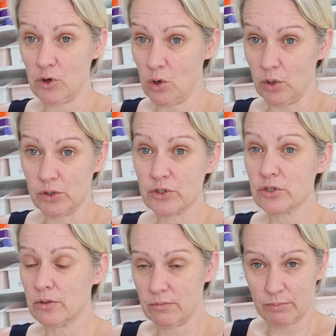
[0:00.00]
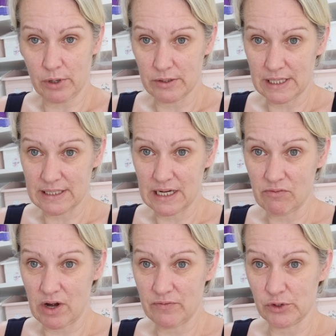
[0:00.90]
course process any
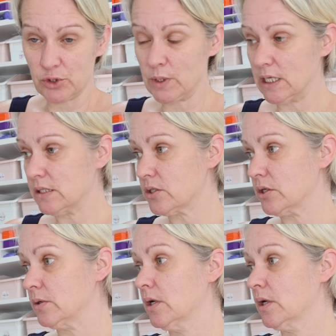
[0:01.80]
refunds we need to.